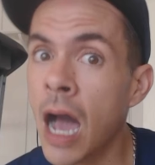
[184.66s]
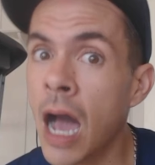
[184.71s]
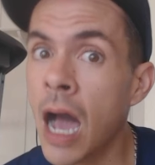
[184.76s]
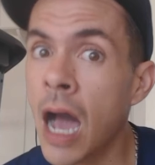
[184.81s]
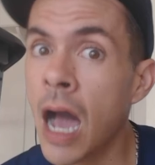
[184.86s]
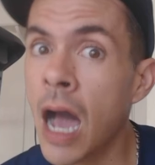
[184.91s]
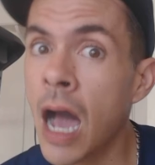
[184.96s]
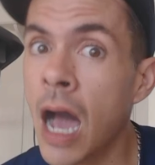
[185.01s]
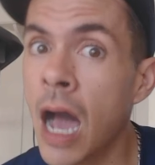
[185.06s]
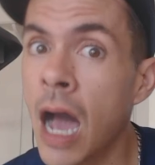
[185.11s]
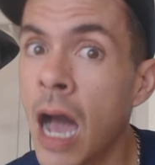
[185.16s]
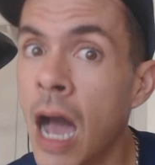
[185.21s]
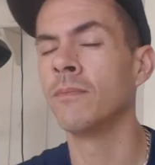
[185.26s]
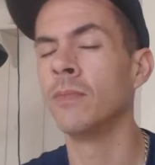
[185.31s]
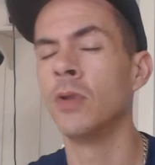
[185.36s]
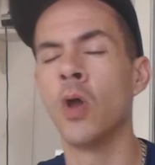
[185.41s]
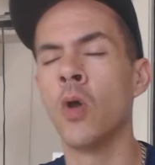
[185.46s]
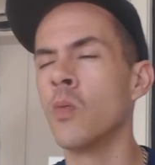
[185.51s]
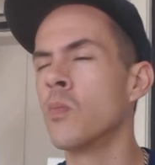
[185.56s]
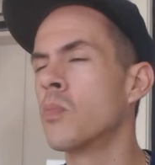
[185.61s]
on Facebook.
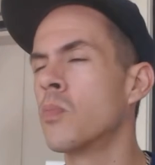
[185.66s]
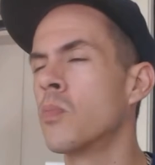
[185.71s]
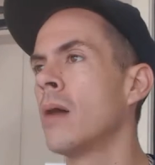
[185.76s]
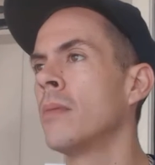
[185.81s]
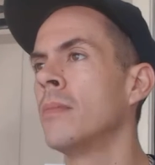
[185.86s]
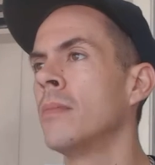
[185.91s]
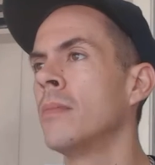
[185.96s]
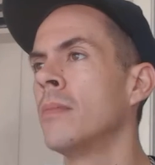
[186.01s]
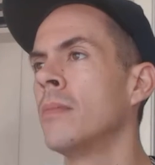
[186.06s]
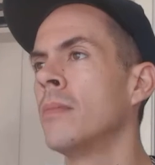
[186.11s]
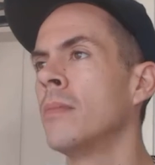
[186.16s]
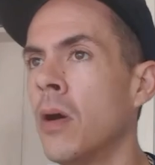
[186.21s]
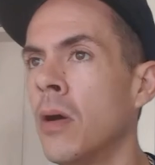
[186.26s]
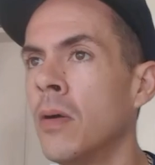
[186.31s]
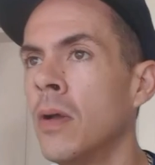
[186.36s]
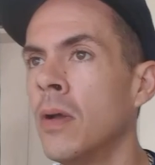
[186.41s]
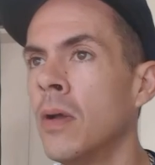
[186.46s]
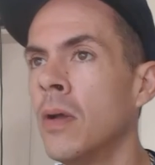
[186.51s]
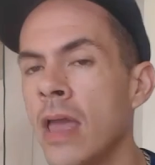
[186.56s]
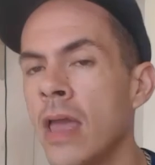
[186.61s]
No problem at
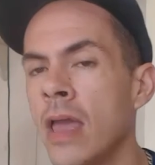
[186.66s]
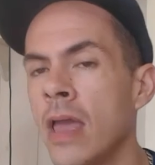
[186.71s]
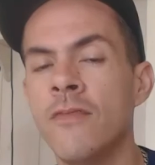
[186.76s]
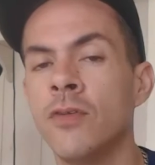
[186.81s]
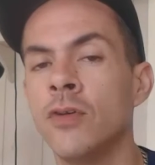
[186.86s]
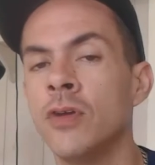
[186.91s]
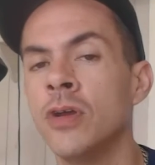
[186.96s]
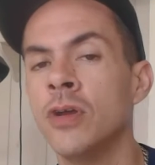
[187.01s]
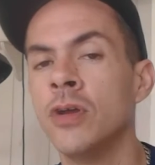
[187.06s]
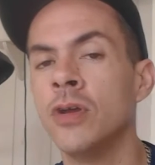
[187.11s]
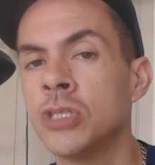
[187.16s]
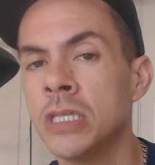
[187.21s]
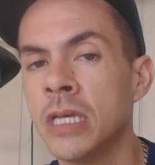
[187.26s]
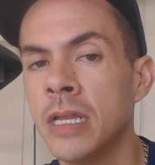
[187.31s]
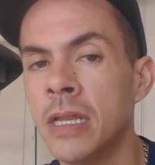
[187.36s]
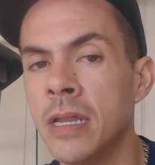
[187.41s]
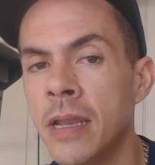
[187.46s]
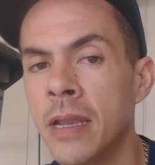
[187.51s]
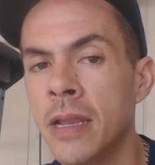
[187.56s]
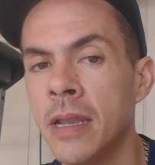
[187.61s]
all. If you're
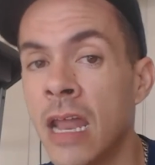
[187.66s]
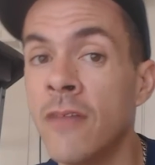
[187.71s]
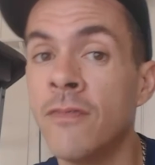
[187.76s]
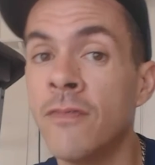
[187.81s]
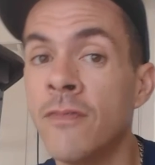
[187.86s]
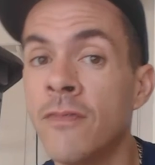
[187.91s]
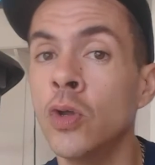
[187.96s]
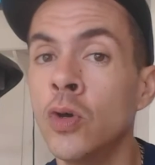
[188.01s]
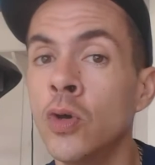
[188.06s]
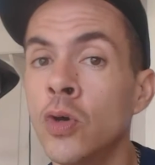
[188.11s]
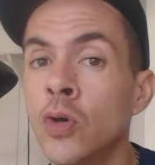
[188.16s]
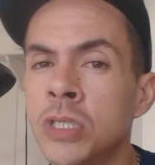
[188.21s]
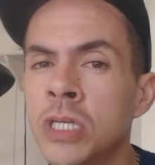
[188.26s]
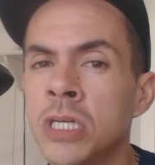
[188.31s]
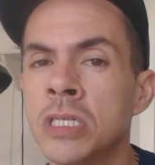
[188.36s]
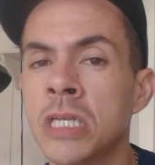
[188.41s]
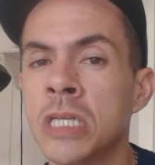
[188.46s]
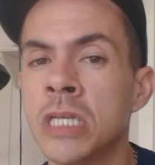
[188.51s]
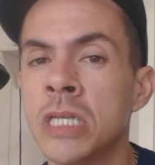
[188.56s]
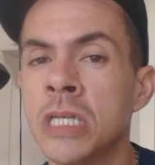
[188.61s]
interested in it. And if it
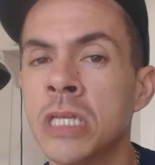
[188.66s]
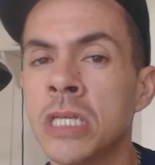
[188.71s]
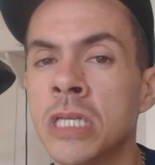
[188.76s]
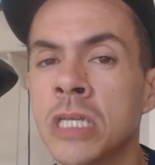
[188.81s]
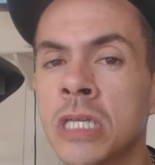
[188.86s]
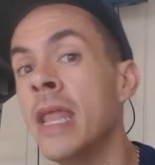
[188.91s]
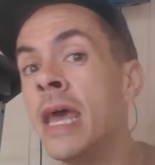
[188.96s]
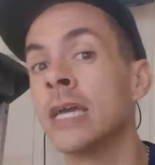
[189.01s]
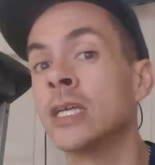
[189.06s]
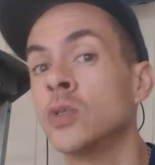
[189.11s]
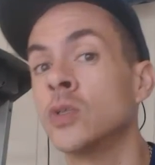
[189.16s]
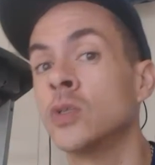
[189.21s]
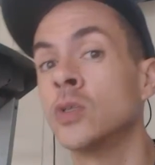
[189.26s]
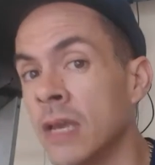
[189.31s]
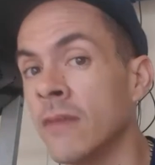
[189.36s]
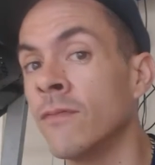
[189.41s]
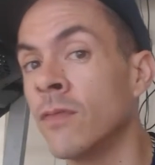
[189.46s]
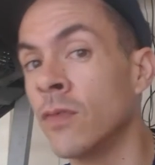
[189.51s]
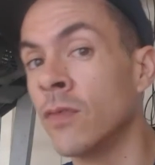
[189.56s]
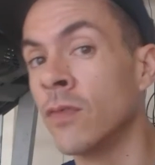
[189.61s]
loses, I'll give you the next
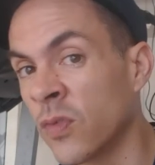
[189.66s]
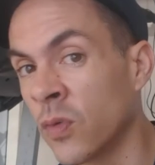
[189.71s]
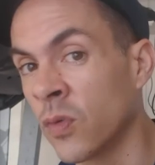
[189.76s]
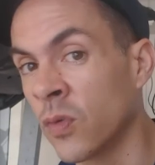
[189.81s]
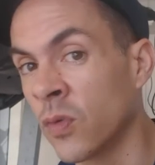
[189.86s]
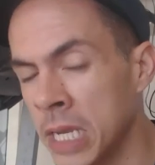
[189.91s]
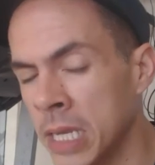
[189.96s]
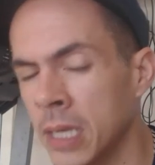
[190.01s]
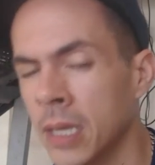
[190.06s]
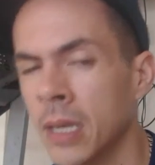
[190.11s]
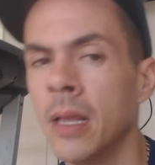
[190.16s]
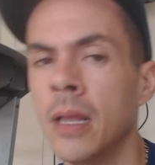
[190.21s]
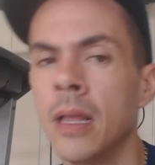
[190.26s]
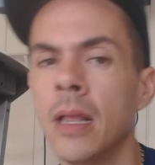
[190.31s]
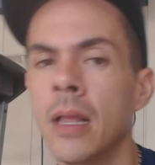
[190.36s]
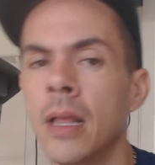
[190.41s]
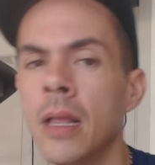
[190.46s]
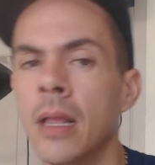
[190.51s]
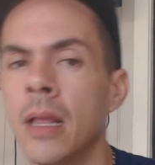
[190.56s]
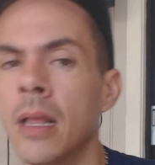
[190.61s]
weekend for free.
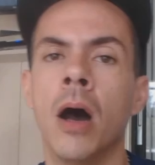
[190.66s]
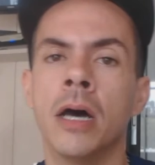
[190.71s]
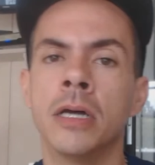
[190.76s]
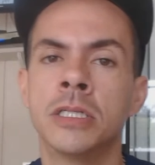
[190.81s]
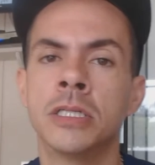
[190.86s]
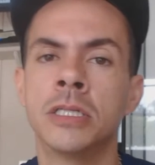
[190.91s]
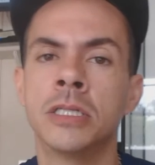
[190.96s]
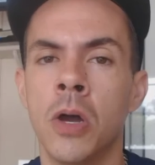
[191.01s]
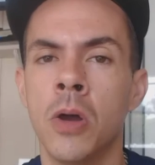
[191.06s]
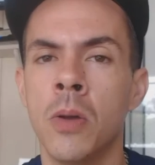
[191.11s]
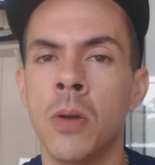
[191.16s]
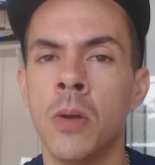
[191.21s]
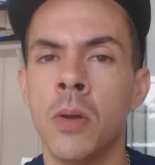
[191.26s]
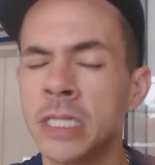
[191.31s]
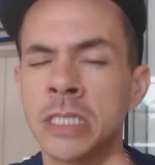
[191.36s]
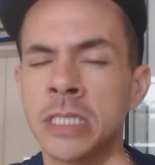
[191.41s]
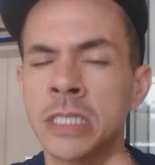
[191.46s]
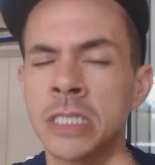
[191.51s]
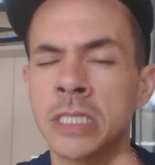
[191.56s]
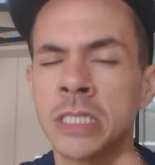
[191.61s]
But
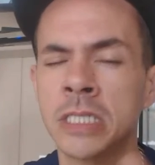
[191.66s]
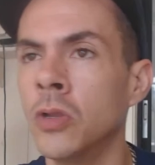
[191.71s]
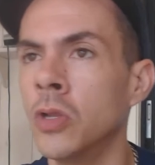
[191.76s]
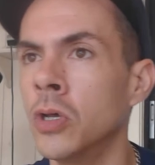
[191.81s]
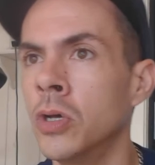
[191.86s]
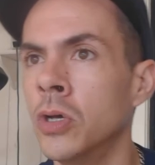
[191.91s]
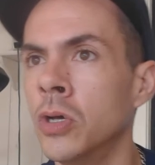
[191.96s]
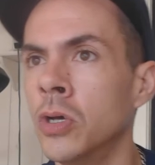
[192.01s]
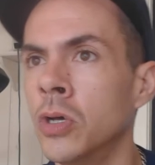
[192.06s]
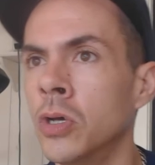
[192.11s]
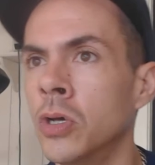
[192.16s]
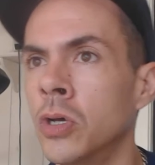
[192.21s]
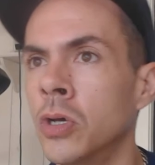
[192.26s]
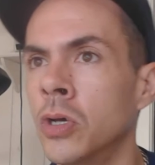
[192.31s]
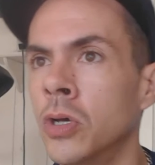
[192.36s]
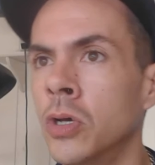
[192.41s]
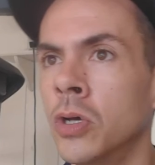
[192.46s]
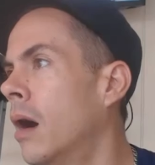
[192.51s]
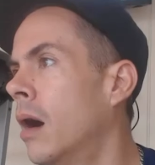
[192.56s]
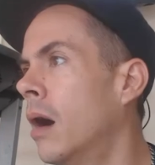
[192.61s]
it's not going to lose.
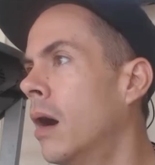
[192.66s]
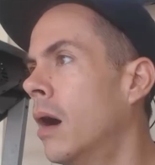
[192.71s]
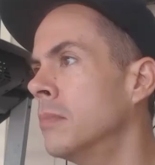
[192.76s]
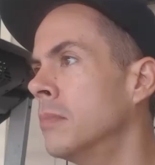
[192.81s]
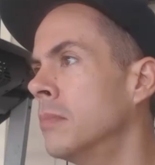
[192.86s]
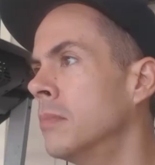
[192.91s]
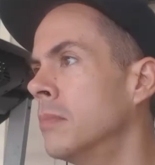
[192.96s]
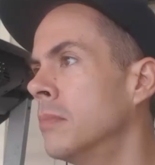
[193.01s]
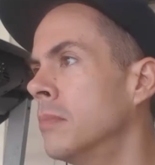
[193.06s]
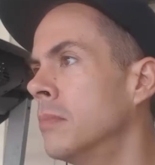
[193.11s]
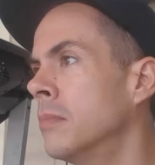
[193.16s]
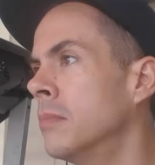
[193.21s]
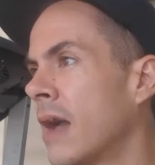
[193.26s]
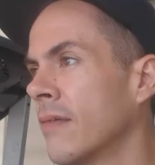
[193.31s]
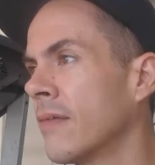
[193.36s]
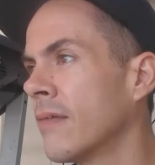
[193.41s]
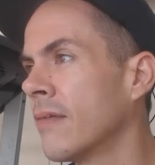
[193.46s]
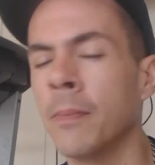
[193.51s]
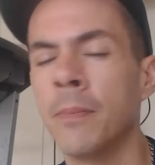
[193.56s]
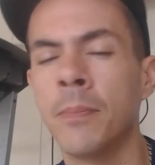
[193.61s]

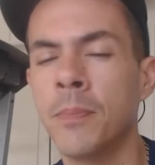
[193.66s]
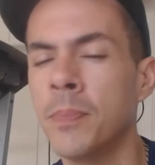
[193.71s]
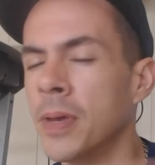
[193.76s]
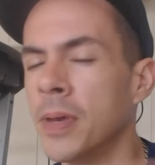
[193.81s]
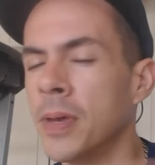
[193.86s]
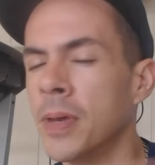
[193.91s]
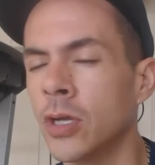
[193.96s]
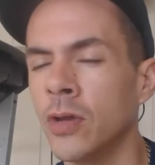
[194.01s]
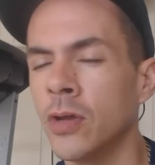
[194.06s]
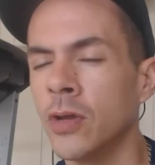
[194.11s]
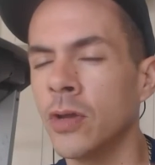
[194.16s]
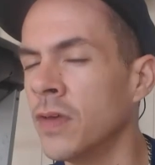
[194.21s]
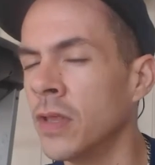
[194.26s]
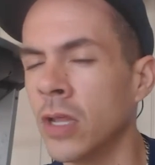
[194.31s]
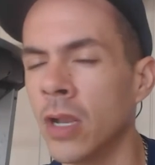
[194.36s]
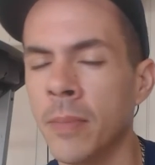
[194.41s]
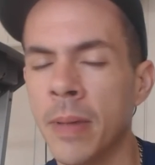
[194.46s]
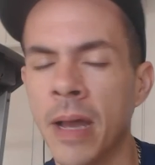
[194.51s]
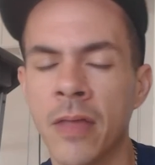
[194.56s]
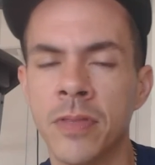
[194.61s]
I've got a big, good
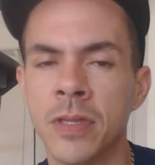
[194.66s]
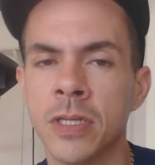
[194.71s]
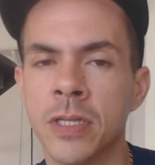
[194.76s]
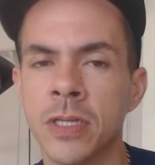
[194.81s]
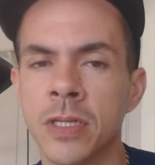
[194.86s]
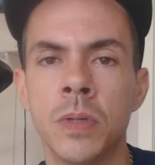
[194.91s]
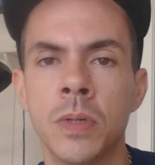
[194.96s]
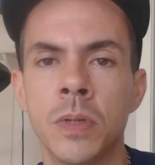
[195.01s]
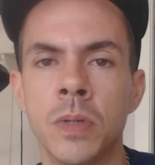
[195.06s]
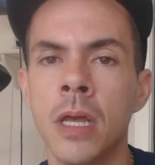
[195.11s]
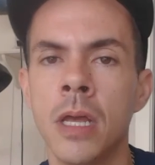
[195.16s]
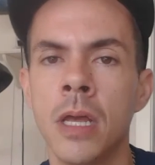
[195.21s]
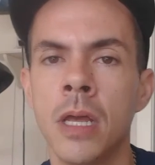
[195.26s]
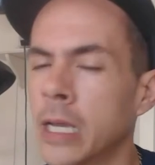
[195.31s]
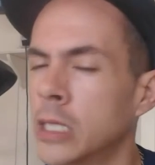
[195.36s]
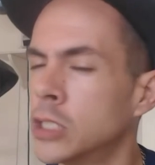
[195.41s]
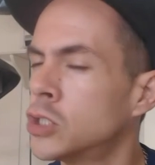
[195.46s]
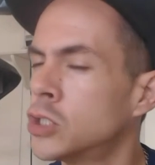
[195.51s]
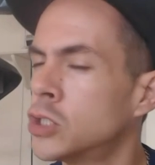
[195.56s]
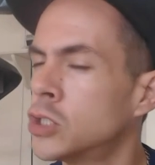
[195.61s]
feeling about this one.
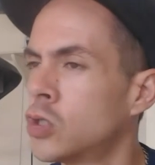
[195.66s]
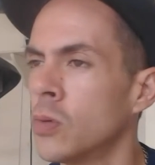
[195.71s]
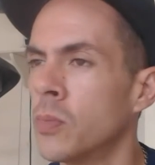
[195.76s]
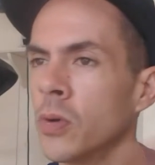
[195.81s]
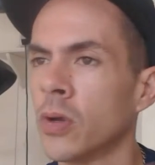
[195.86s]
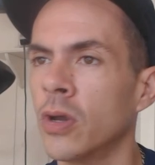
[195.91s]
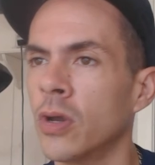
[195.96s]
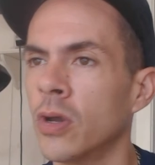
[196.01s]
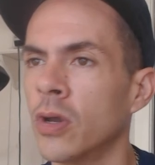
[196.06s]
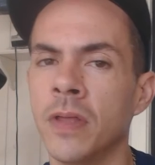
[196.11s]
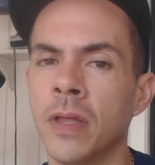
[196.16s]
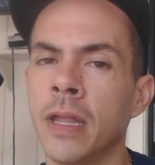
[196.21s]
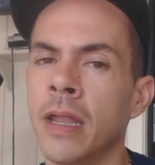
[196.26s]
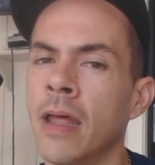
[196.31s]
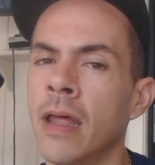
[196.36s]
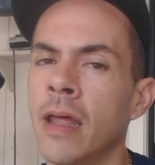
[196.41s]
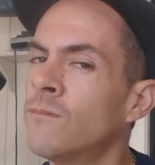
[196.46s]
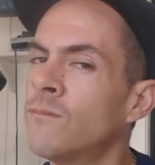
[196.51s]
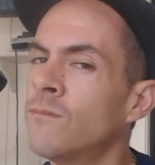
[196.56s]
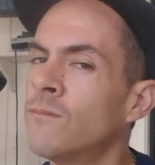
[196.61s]
Like, super good
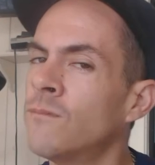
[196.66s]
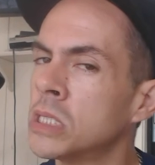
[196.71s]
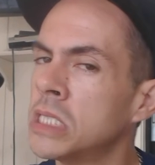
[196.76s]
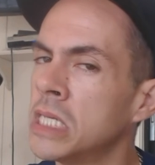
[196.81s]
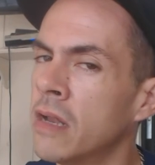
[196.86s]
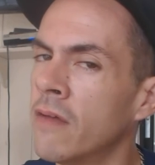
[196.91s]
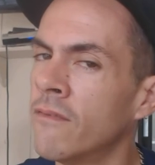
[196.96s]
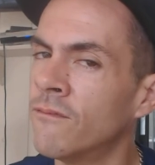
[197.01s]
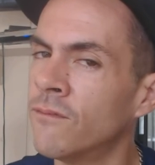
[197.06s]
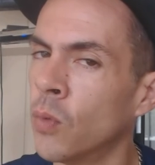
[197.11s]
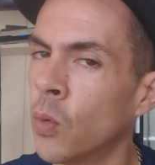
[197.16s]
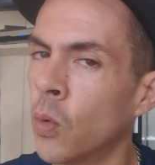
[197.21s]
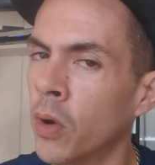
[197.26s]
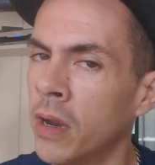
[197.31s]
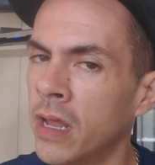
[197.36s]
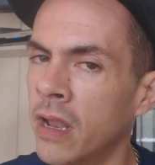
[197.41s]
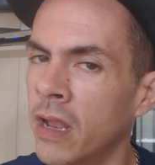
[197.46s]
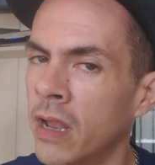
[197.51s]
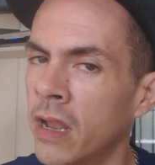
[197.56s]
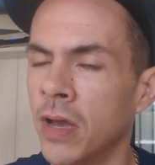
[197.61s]
feeling. I'm
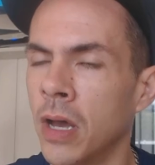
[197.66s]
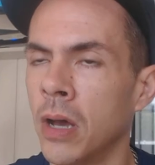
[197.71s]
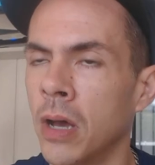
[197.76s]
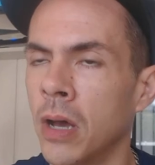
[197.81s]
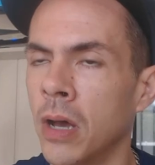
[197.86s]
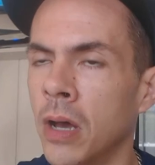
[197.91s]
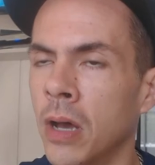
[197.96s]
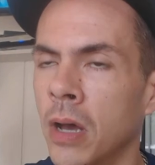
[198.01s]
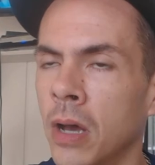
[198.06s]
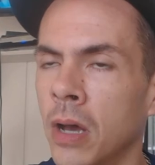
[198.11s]
14-4 in NFL.